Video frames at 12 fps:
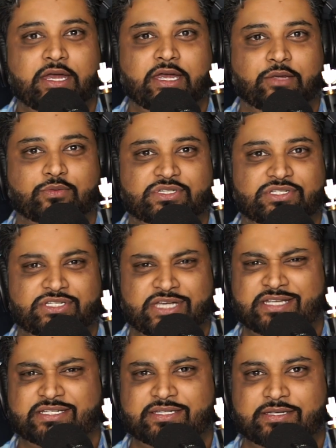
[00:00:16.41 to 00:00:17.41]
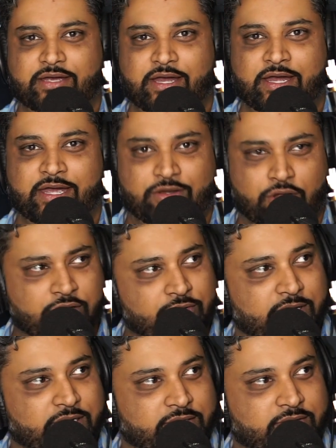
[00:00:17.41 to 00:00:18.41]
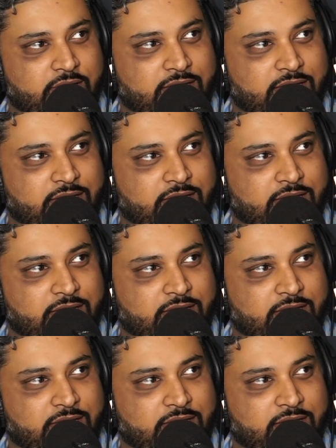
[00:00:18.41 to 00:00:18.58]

He was just inaugurated